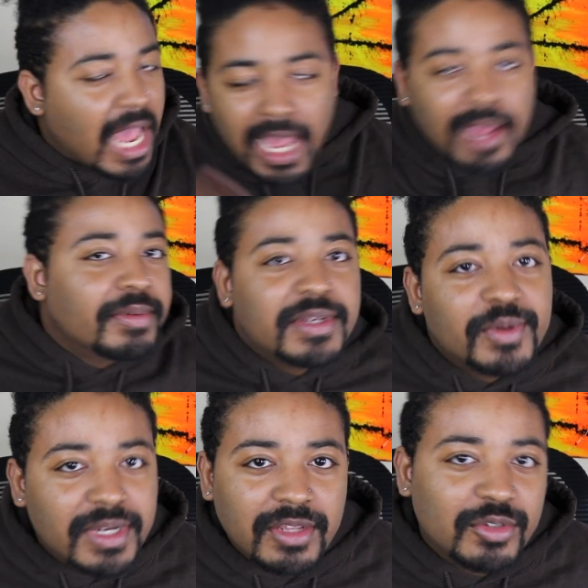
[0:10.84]
I be
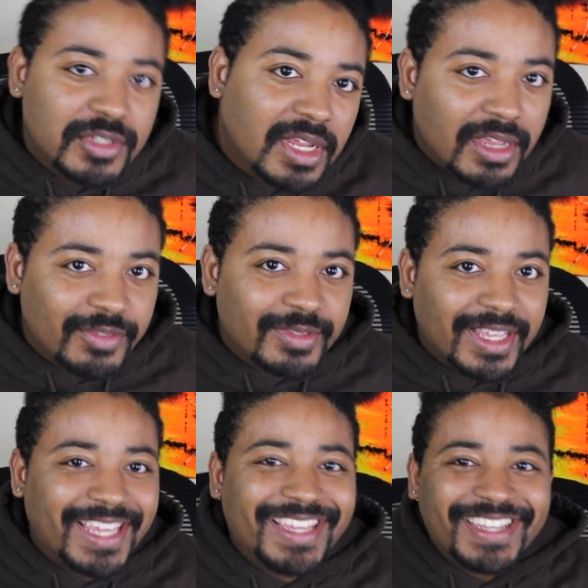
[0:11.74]
doing other stuff.
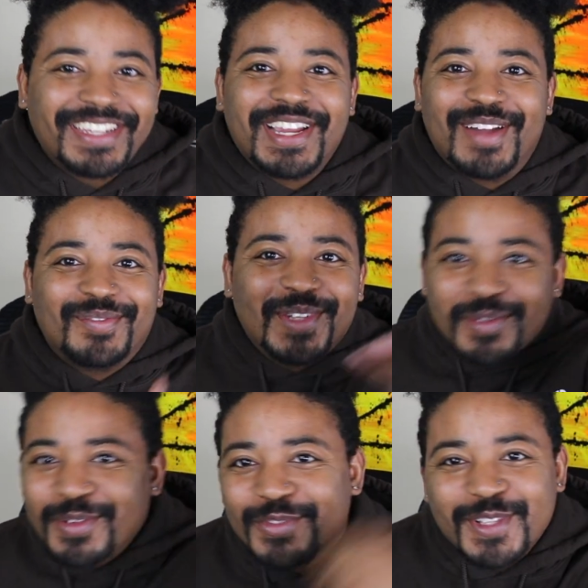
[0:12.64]
Like, I'm
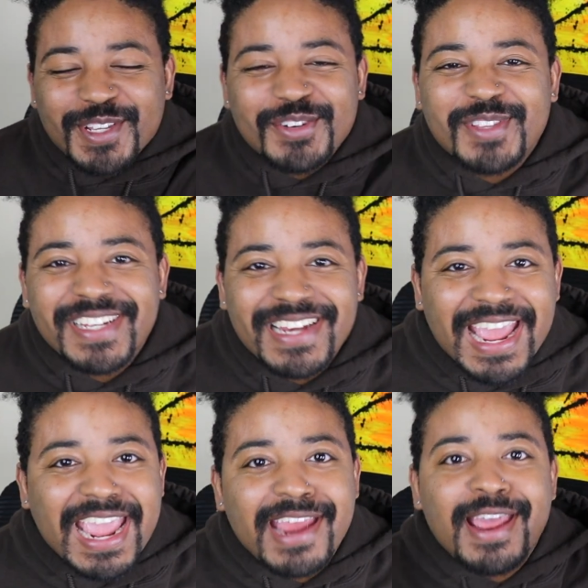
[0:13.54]
filming for literally
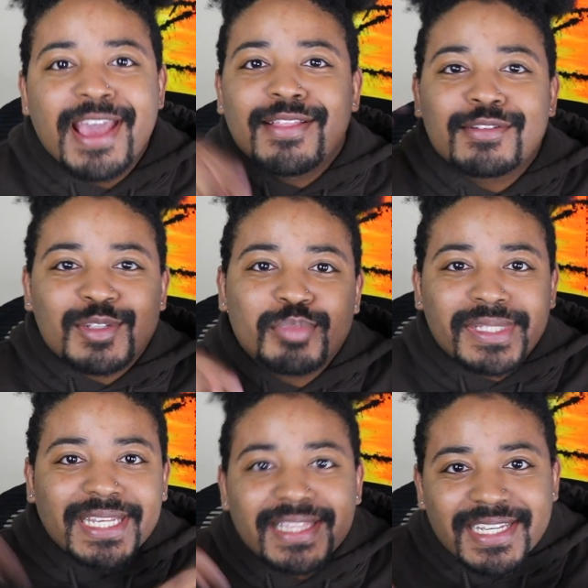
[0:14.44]
Nate. There's a
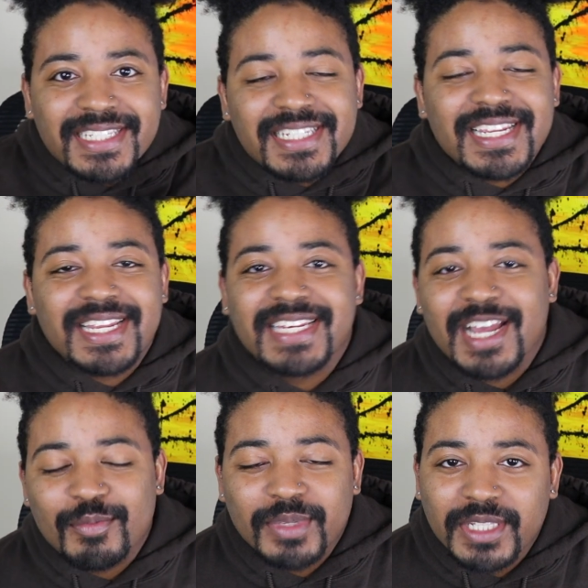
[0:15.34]
playlist
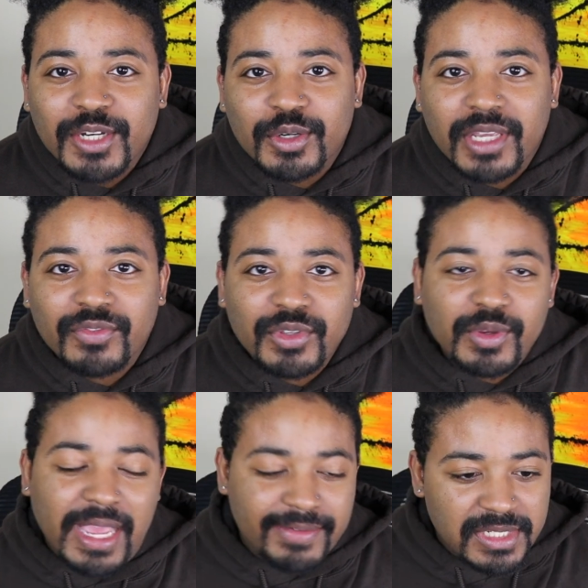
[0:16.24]
down below if
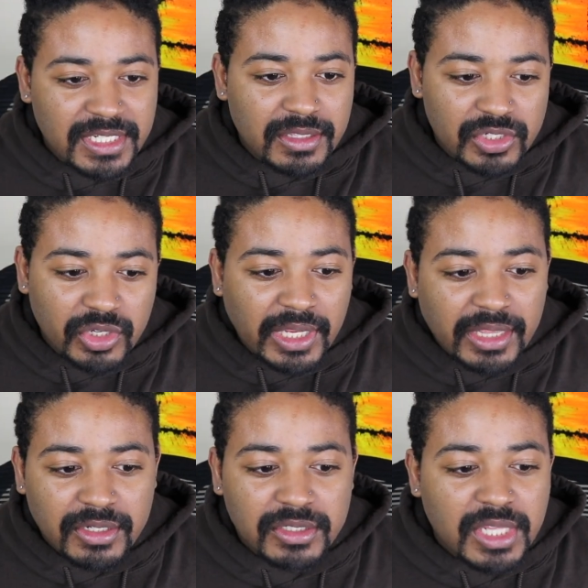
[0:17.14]
you haven't seen the show
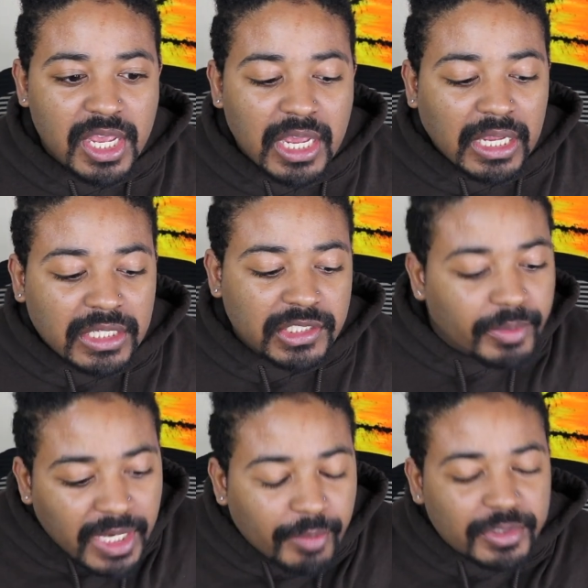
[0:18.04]
yet. There's so
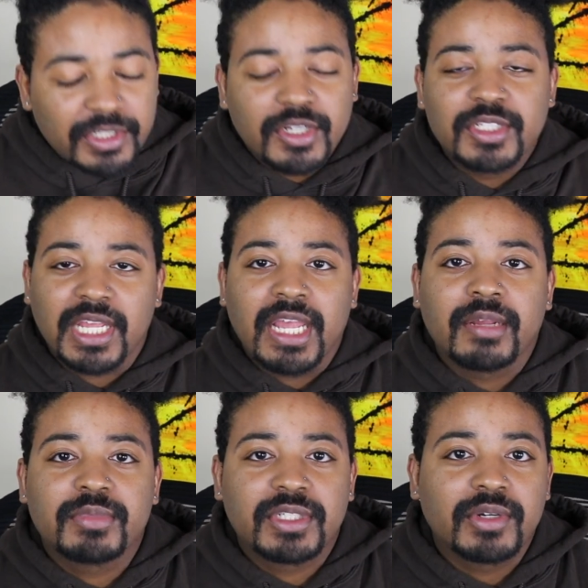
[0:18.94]
many episodes.
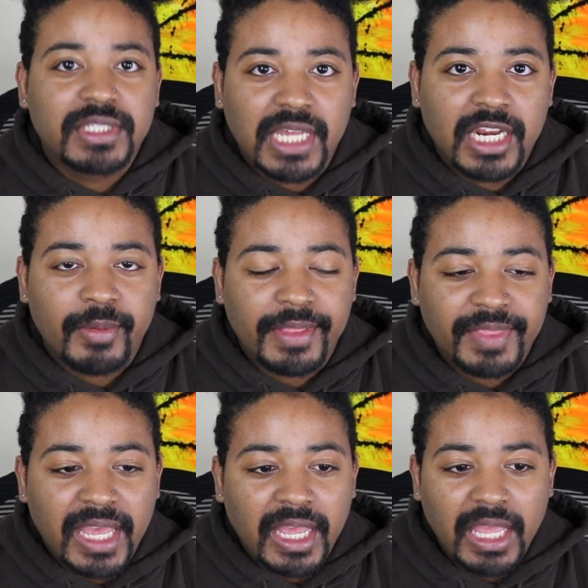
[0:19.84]
I'm so excited about
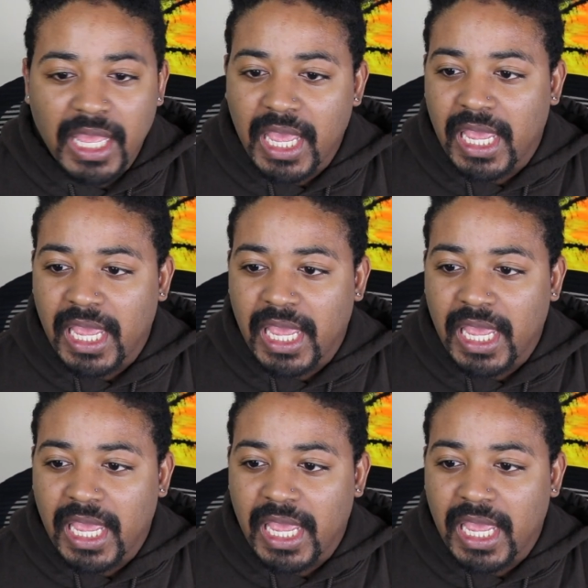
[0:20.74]
that.